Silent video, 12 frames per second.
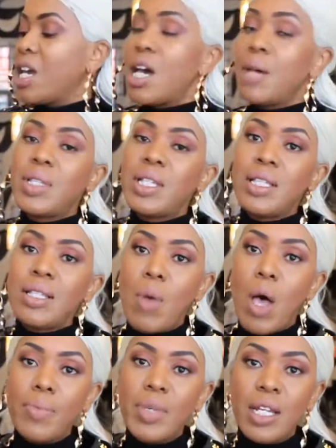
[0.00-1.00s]
It comes in
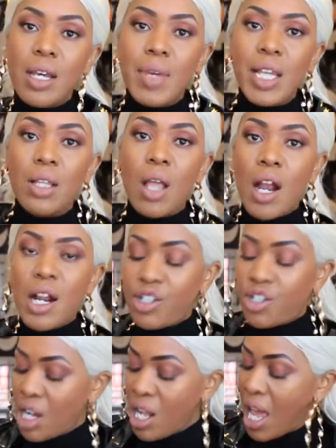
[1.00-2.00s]
small, medium, and
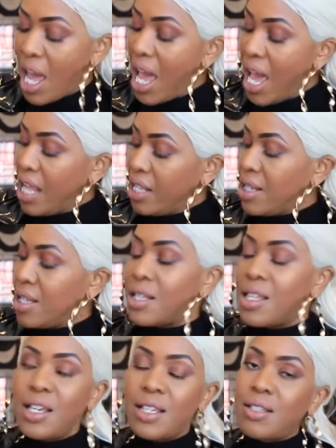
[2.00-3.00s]
large. And
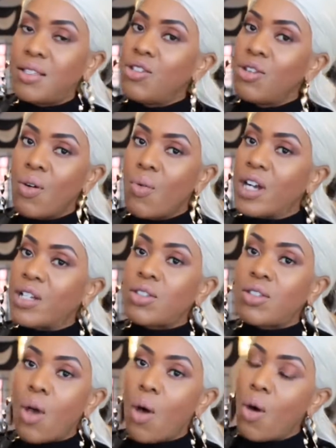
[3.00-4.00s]
this you can wear
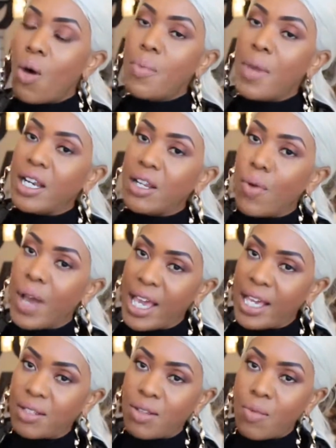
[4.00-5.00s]
so many
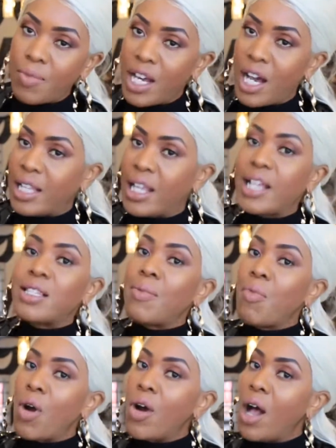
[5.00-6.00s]
ways. Oh my God, like
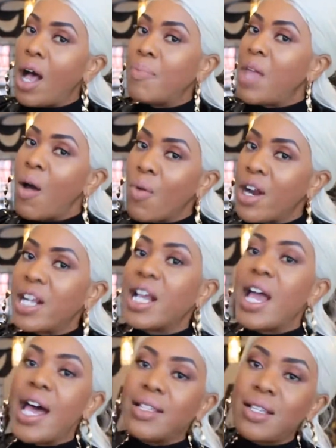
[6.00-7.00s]
tomorrow I'm not wearing
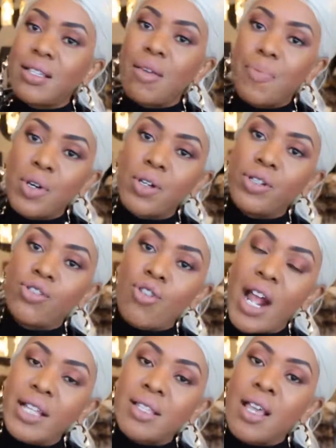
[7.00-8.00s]
it as a typical
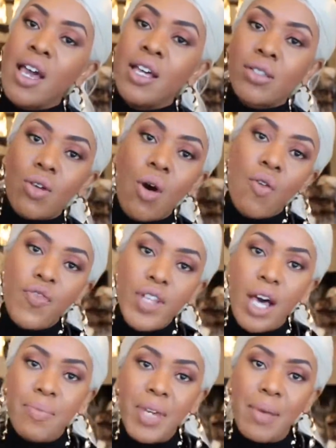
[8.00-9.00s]
dress. So hopefully
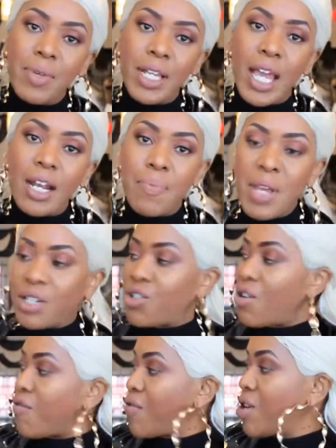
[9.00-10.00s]
I'll be able to get a
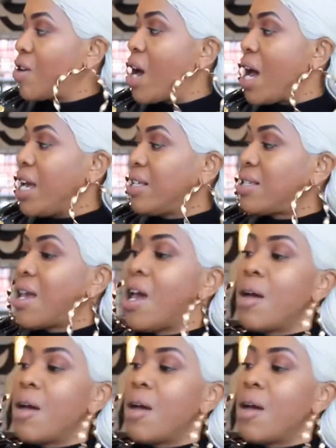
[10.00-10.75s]
picture for you guys.